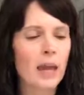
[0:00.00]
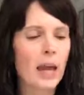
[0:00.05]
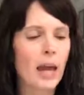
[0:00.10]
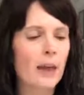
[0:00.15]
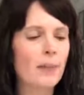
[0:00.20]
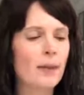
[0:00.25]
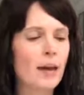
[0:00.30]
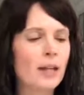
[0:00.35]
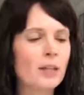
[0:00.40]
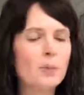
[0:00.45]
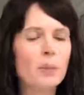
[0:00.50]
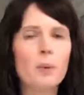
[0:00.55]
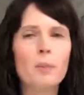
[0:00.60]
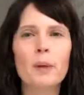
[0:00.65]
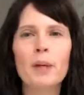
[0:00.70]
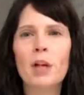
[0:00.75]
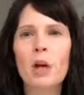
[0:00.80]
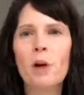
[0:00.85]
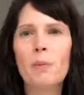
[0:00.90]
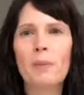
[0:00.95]
And that's where
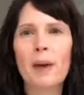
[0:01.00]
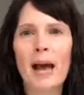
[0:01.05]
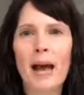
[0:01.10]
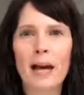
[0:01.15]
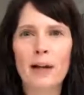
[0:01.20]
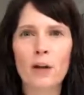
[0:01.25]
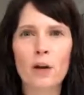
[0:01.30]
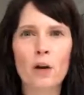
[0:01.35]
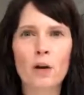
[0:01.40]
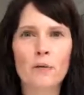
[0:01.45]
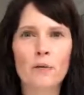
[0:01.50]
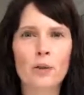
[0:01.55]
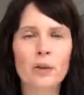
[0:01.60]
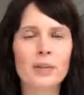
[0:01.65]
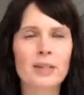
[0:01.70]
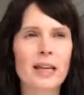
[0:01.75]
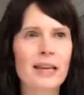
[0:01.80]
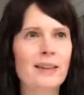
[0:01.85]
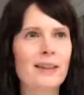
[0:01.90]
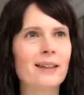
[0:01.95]
we go back over,
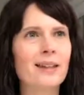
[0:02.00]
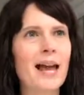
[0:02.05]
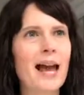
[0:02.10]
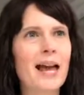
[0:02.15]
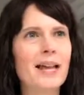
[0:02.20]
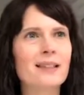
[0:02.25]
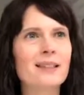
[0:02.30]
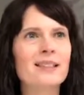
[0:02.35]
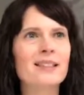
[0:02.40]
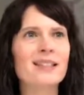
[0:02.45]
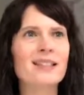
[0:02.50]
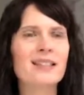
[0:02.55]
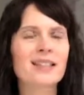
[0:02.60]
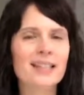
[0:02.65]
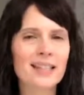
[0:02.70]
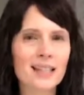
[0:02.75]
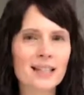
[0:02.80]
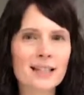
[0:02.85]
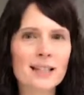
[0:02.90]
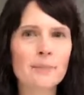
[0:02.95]
say, the last
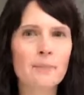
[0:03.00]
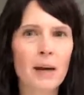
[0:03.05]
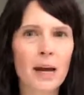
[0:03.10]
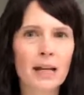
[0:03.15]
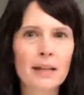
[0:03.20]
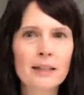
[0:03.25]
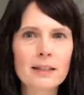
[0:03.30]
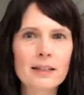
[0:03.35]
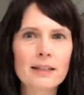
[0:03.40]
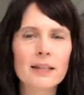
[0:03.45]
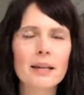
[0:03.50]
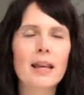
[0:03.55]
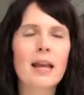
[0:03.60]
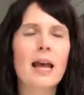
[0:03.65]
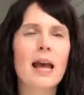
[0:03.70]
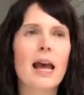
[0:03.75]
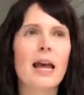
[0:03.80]
6 months.